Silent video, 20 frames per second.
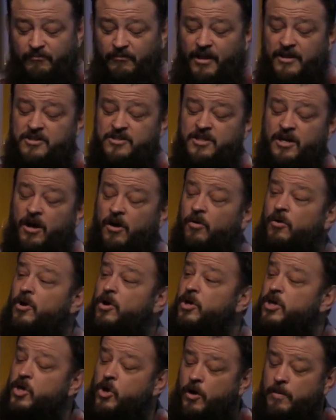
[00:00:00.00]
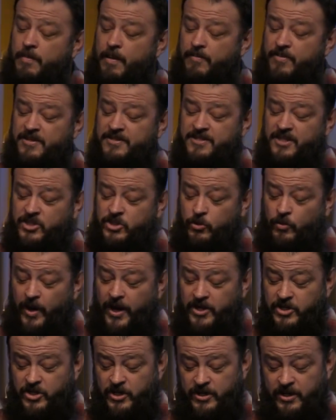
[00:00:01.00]
So you remember the
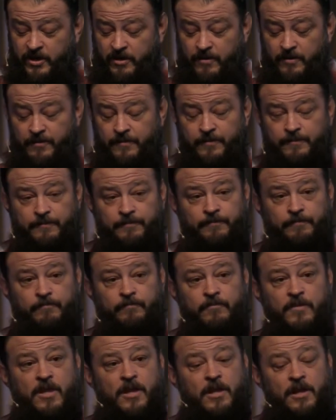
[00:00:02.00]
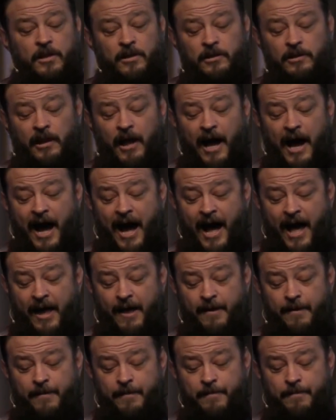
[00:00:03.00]
situation here. Lot
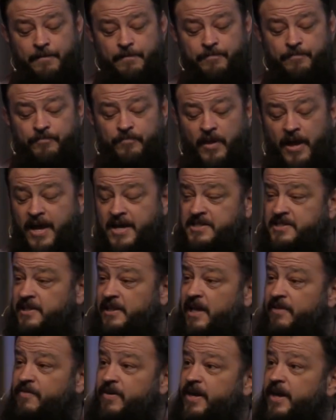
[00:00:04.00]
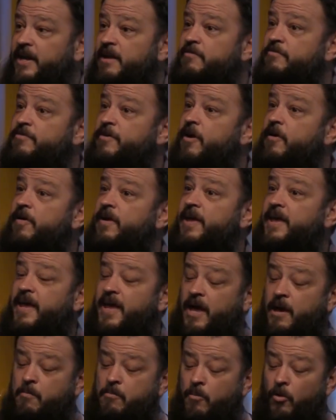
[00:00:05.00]
is living in a very
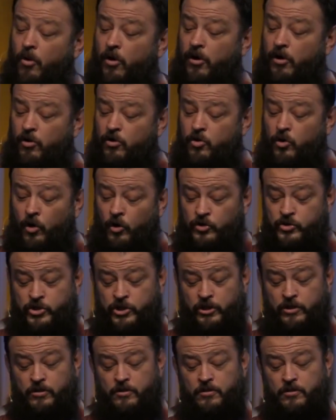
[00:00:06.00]
immoral culture,